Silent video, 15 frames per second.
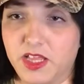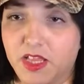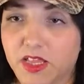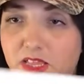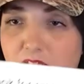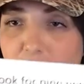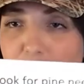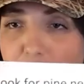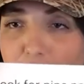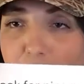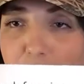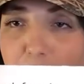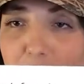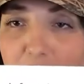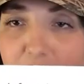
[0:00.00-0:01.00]
Look
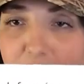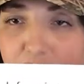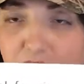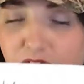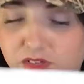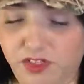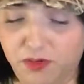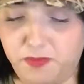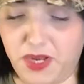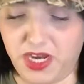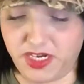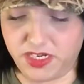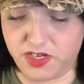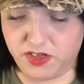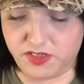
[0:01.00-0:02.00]
for pine needles or
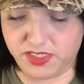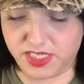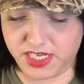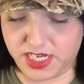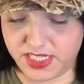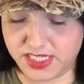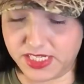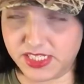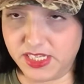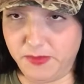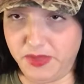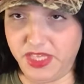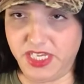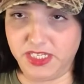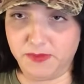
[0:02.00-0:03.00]
pine cones. Like I said, some
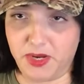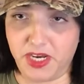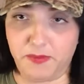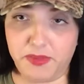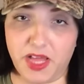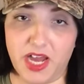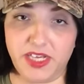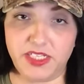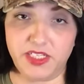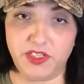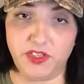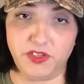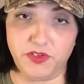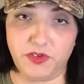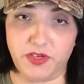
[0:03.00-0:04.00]
of these might apply to
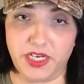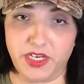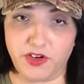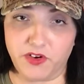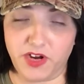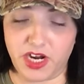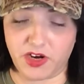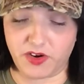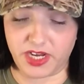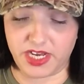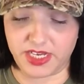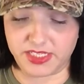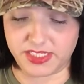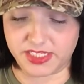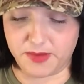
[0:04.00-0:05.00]
you in your
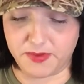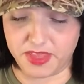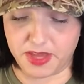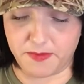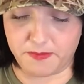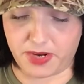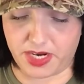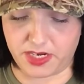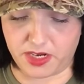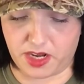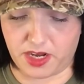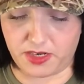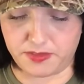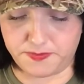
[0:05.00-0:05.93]
area and some of them might not.